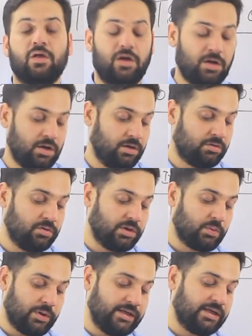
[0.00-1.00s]
to
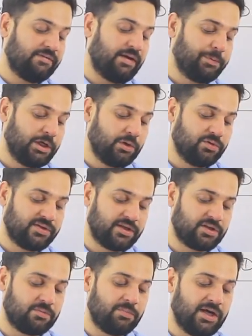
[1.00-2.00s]
the quantitative aptitude
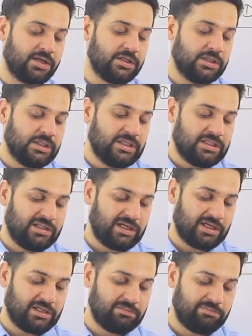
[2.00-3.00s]
section. But
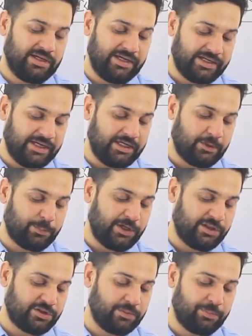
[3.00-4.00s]
the data
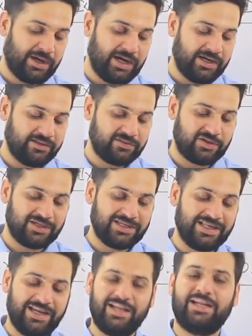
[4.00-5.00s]
interpretation part is
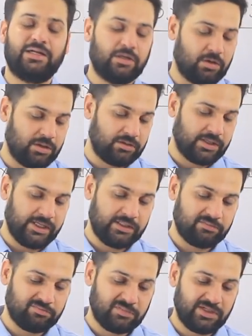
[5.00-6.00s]
not great at all, right?
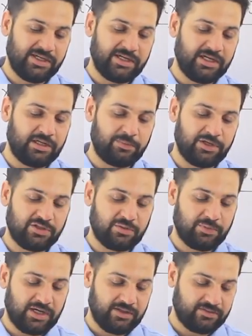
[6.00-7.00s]
Data
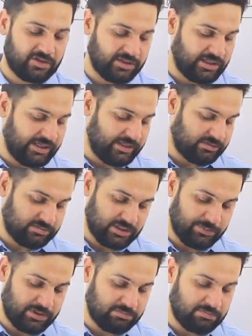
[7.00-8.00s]
interpretation part is not great.
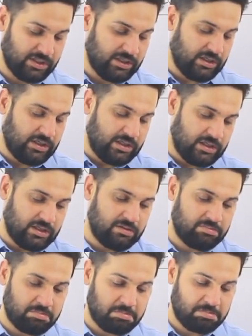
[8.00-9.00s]
I mean,
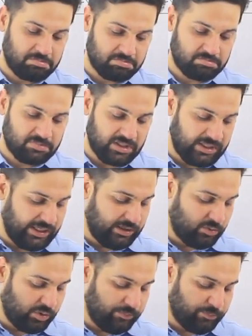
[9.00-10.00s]

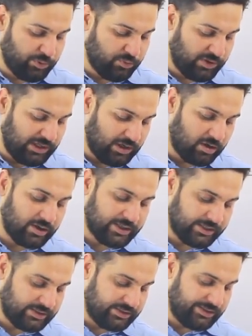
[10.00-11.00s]
need to improve a lot
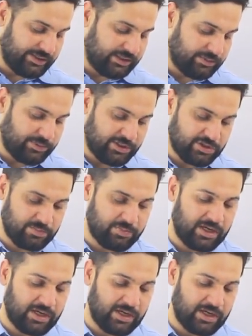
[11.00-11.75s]
at the data interpretation